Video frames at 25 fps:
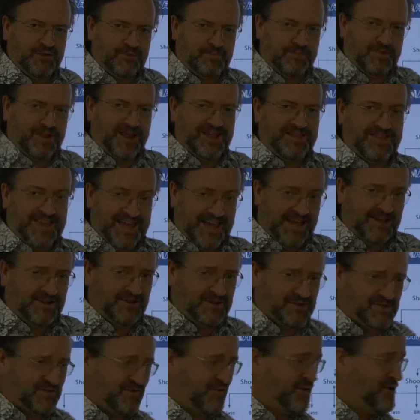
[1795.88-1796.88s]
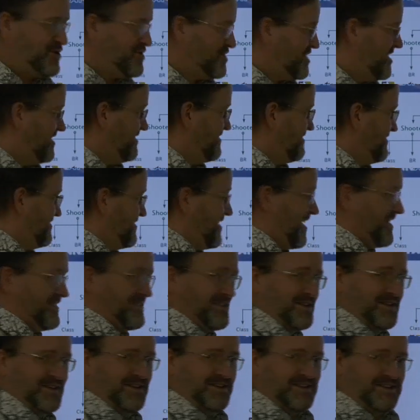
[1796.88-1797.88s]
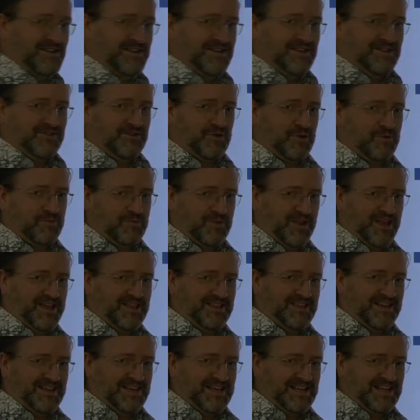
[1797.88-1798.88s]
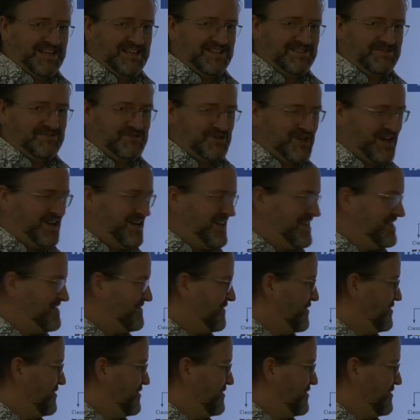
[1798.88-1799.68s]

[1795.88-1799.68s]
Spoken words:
you play the English version, don't play the Chinese